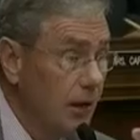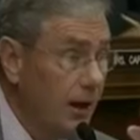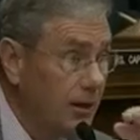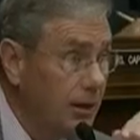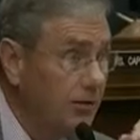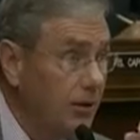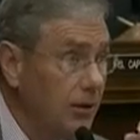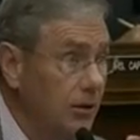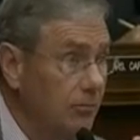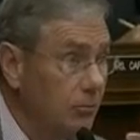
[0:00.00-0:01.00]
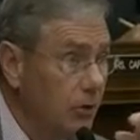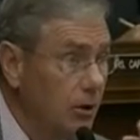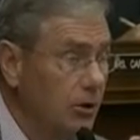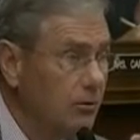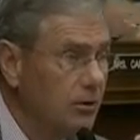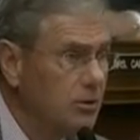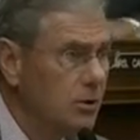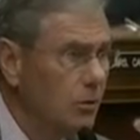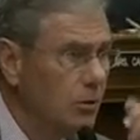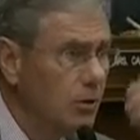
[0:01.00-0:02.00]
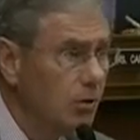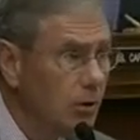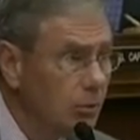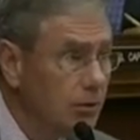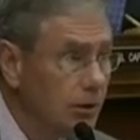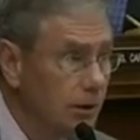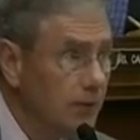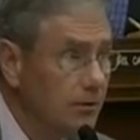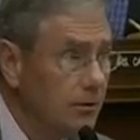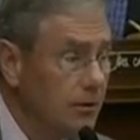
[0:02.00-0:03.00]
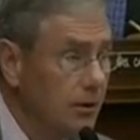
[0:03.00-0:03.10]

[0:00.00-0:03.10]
activity in foreign countries. So we're the only one that does